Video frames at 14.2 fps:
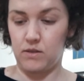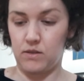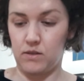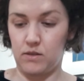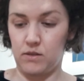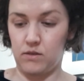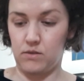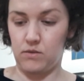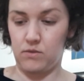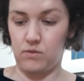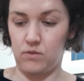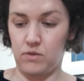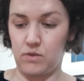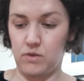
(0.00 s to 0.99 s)

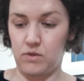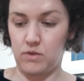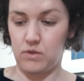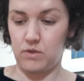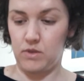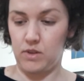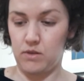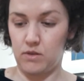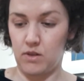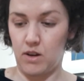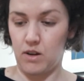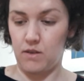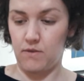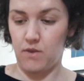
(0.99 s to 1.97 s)
So these are
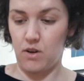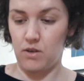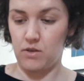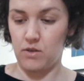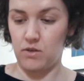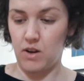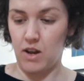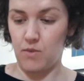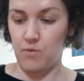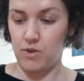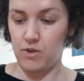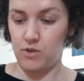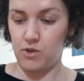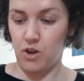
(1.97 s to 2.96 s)
kind of hard to grab
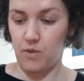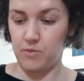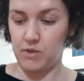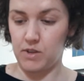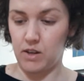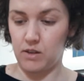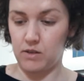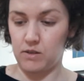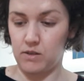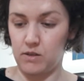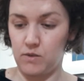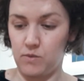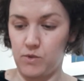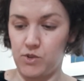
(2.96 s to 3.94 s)
with the chopsticks,
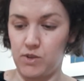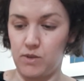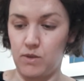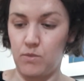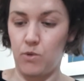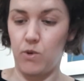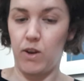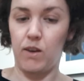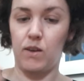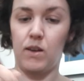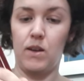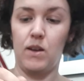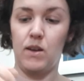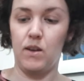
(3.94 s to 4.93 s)
which is the point.
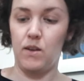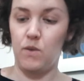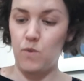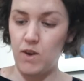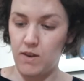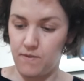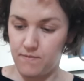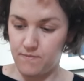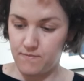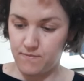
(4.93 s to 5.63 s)
One.